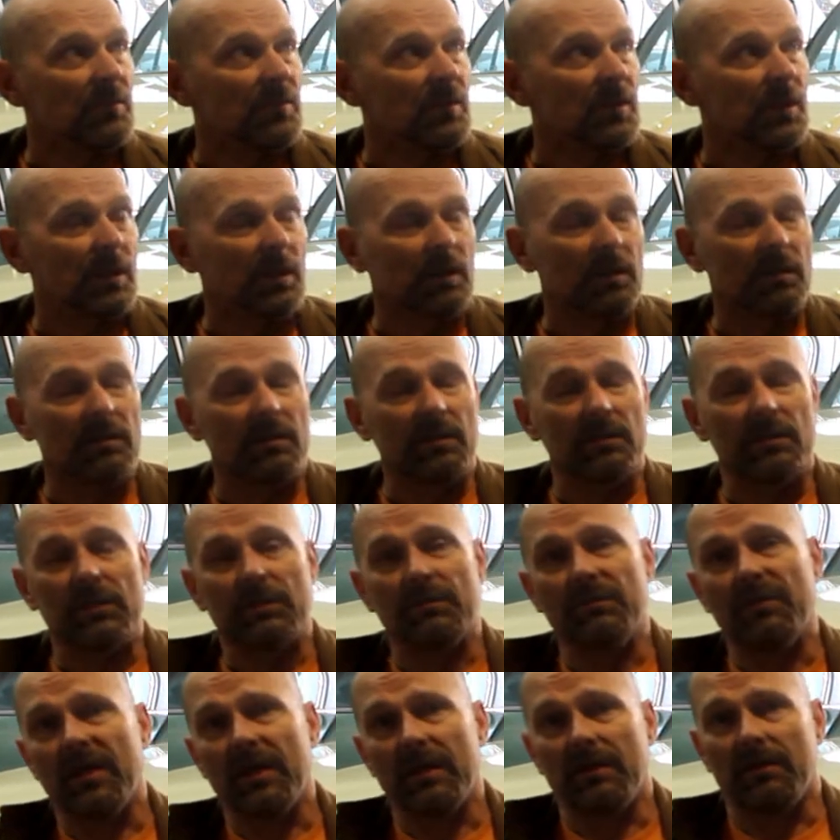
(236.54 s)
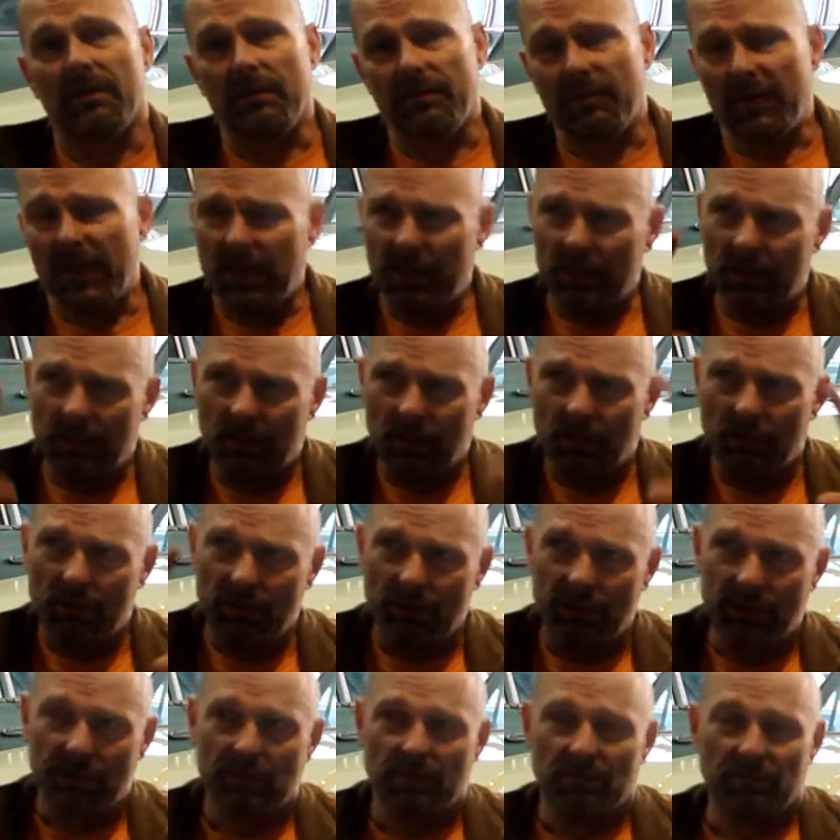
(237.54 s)
As you might have
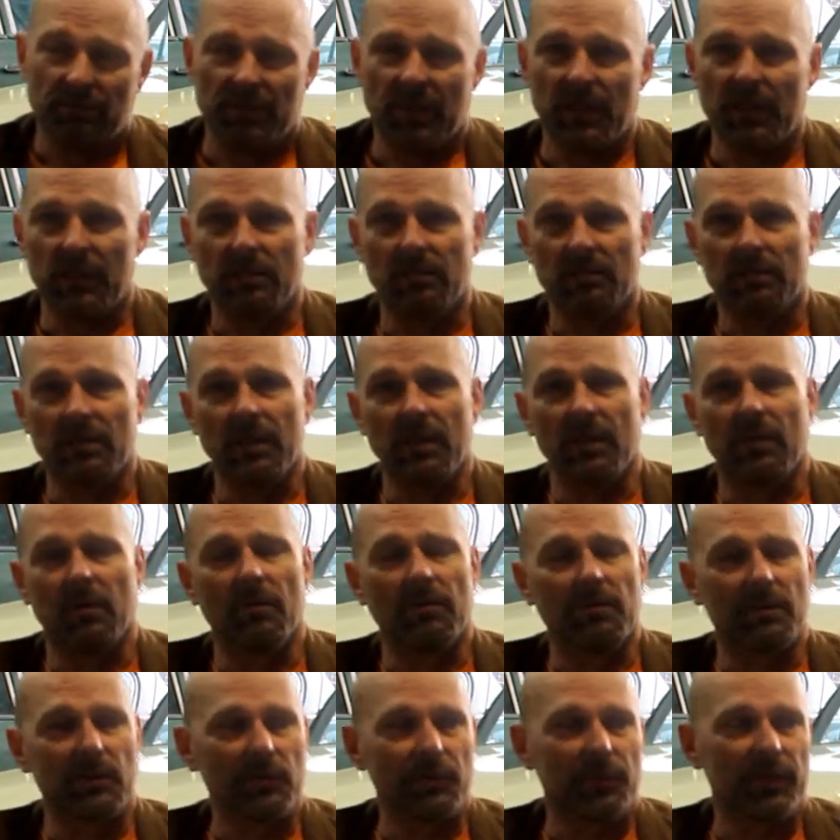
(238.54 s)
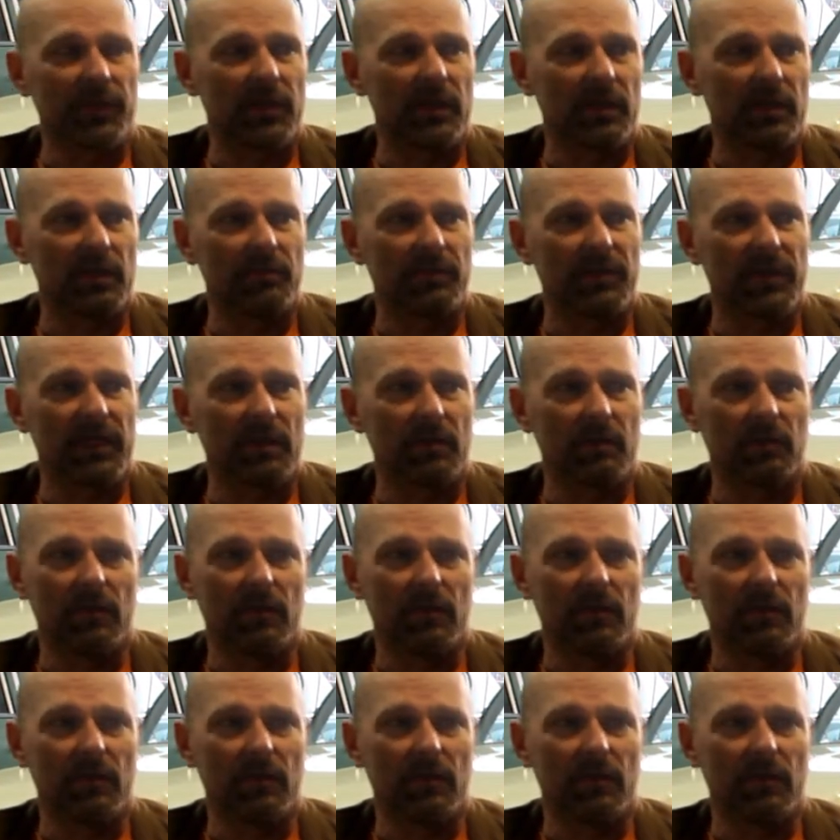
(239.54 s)
noticed some little overspray on the back